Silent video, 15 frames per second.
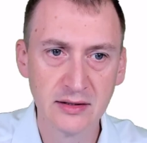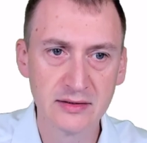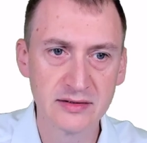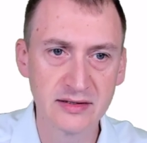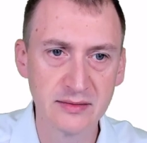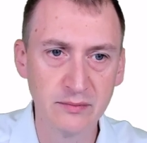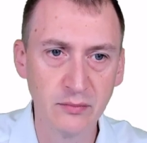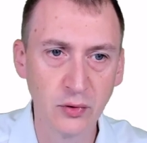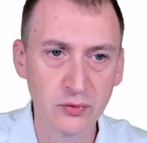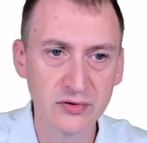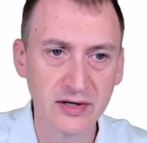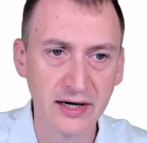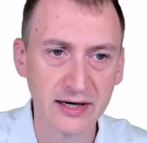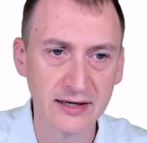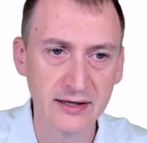the
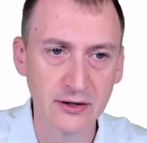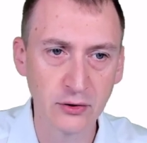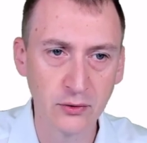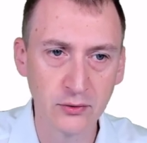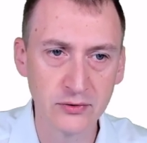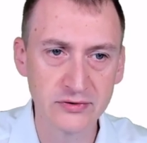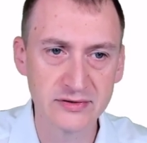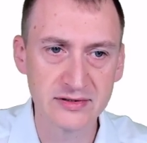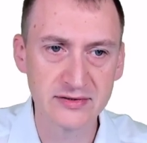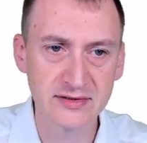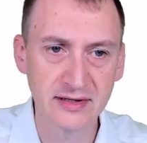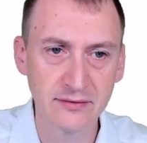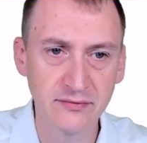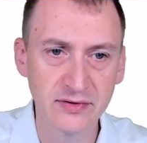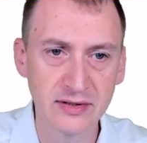most likely cause is
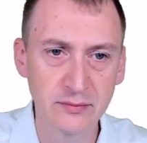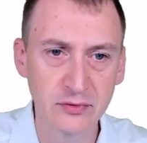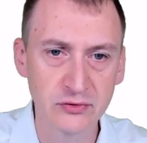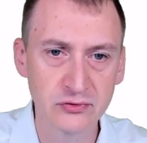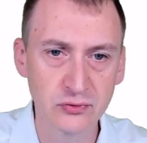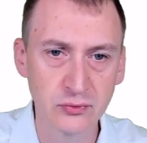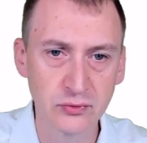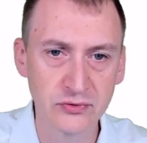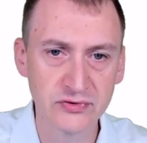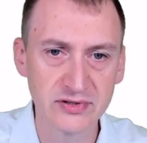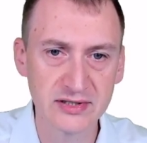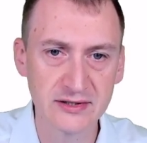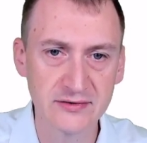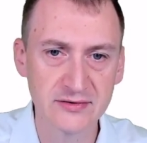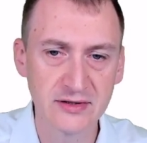that VMware
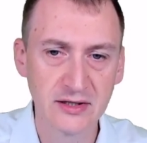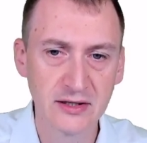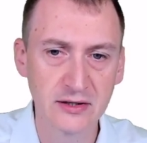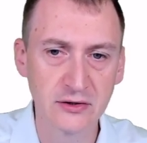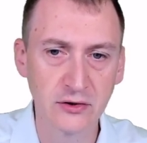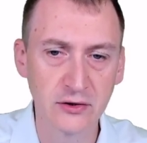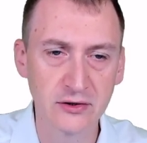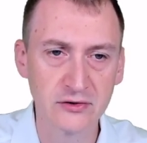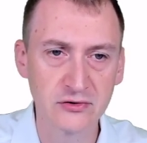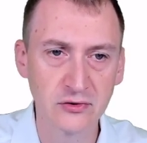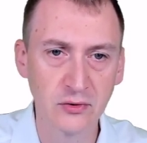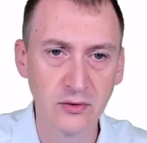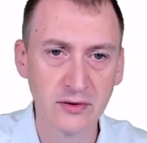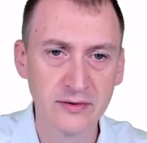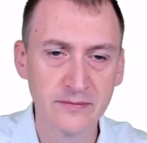Tools is not
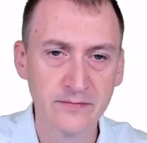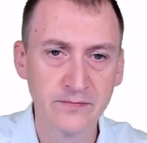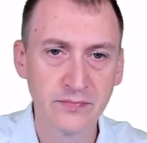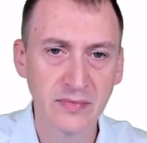installed.